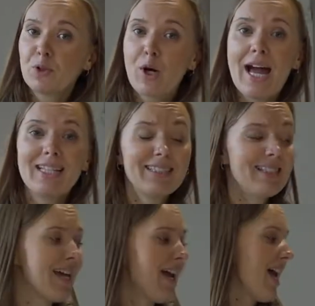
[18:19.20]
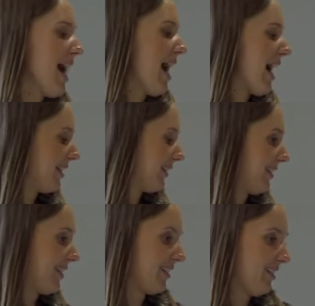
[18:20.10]
trends,
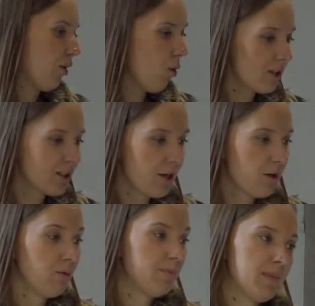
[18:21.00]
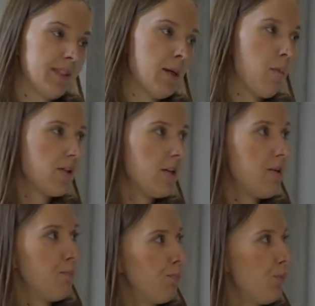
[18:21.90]
and also some
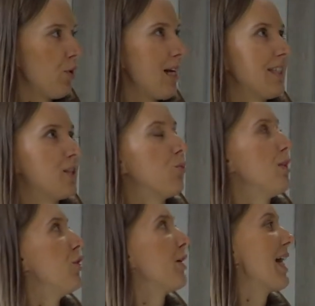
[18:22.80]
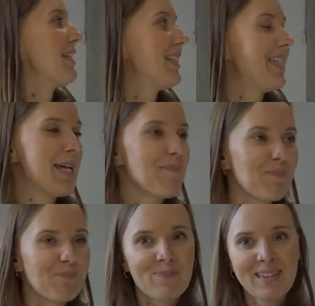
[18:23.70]
other booklets which you can see.
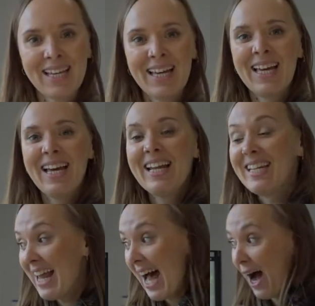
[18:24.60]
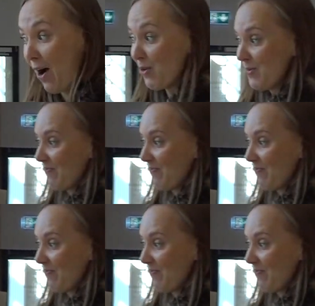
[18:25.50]
Now